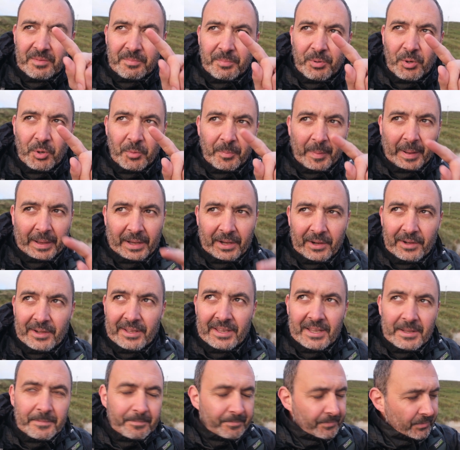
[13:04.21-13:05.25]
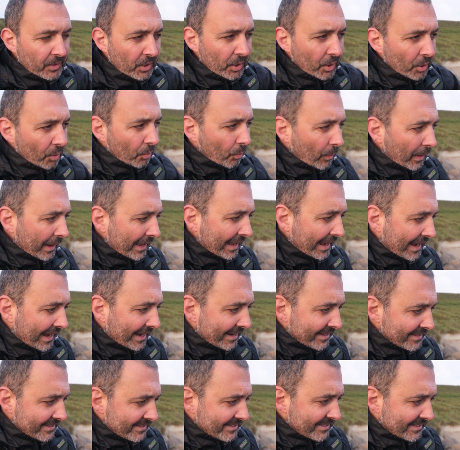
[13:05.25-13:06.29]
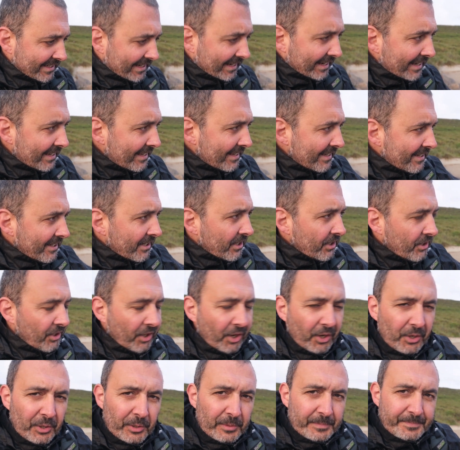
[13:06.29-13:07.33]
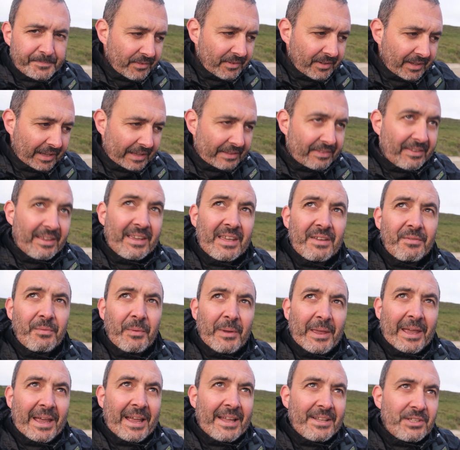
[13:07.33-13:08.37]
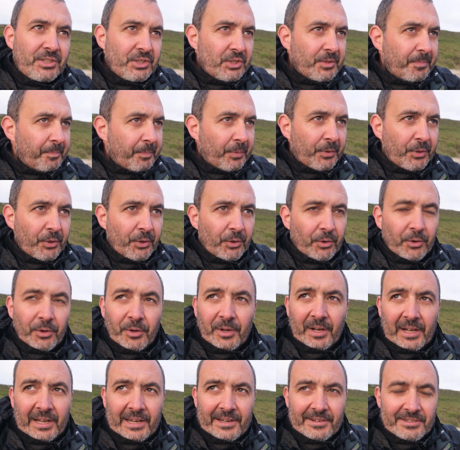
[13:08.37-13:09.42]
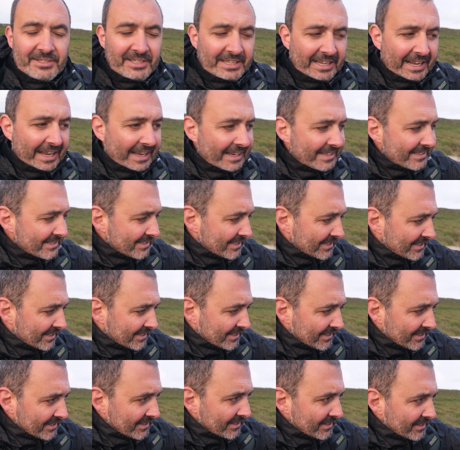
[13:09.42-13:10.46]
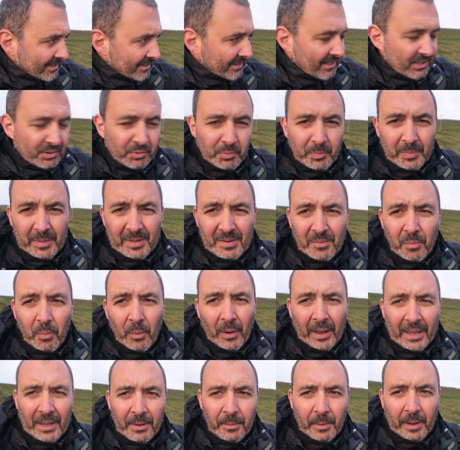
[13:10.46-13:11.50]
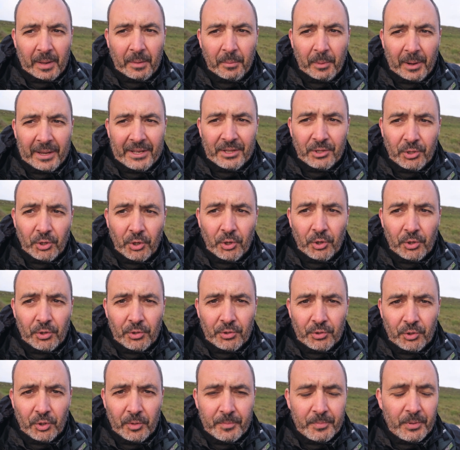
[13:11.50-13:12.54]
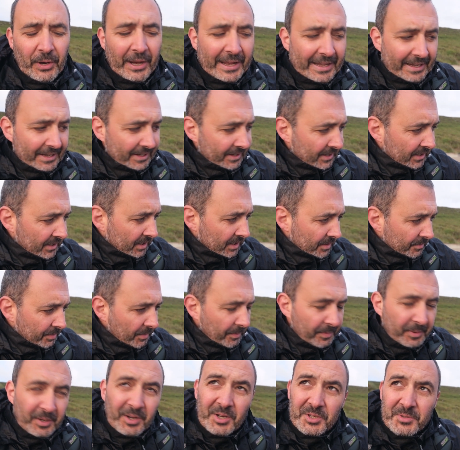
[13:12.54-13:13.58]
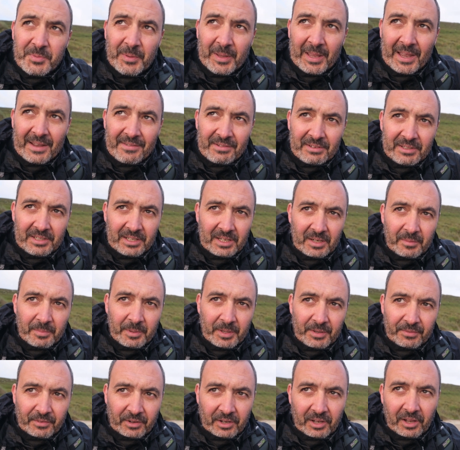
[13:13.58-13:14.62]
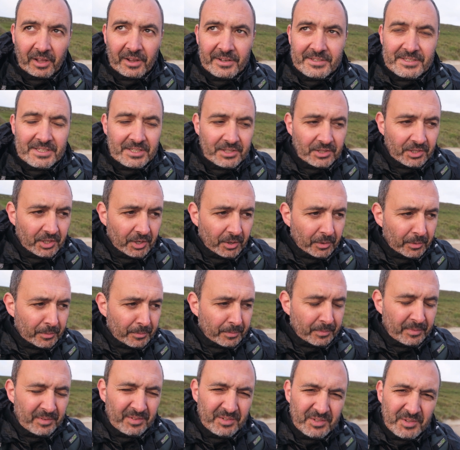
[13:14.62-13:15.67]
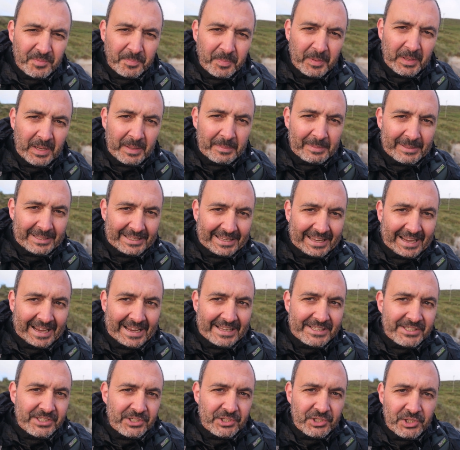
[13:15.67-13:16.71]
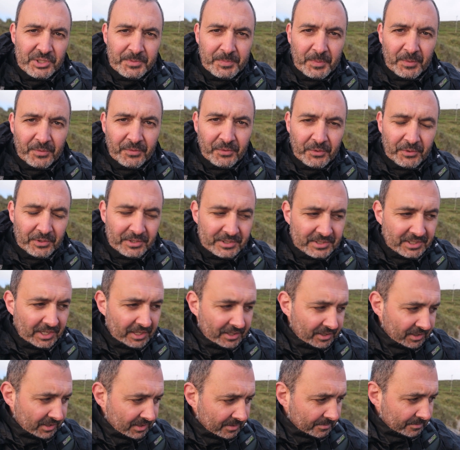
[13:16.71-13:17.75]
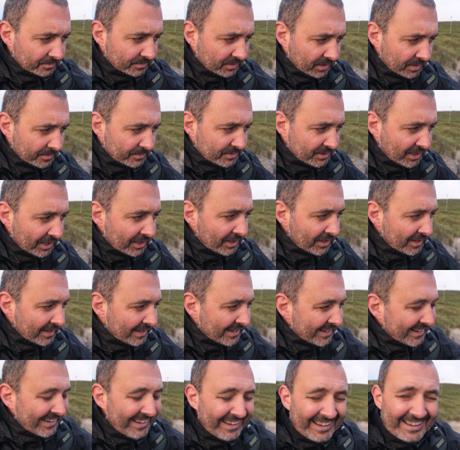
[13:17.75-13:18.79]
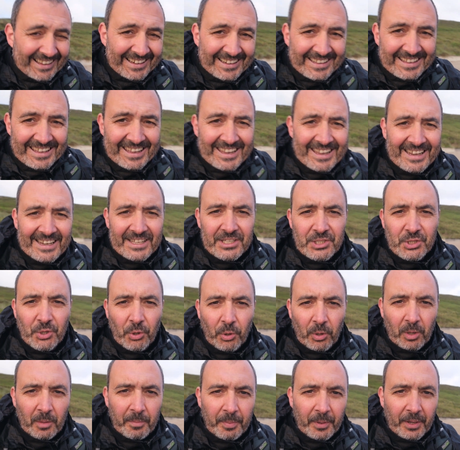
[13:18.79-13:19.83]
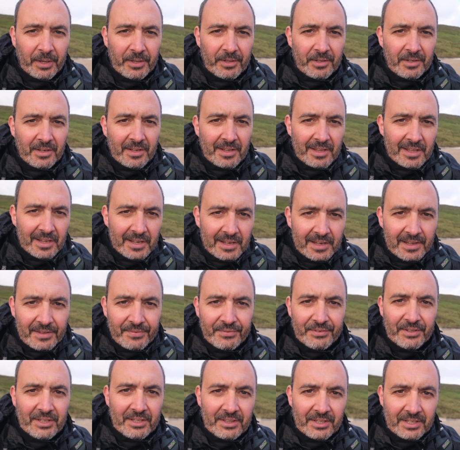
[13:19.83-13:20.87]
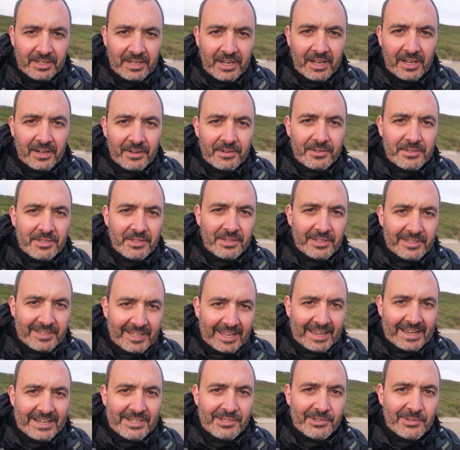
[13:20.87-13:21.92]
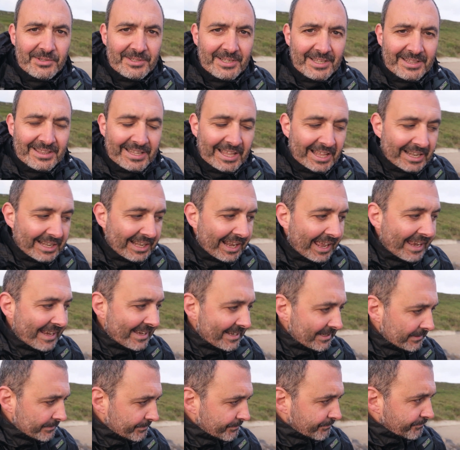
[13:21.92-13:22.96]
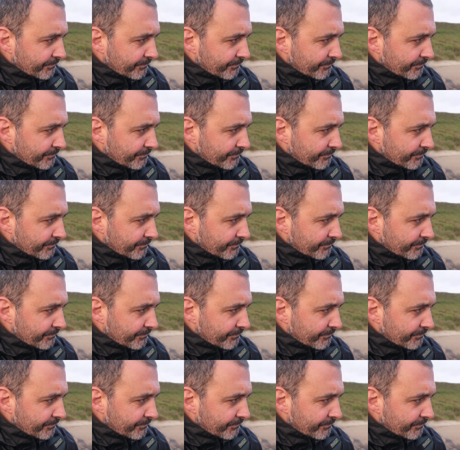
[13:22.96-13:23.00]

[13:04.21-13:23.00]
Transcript: to poke back out again, way high in the sky. Now I think if we had just pure clear skies this would be way too bright, but because we have a little bit of clouds in there, just being able to catch it just before the sun comes out. And again it's all about lifting the colours and the textures in that lichen,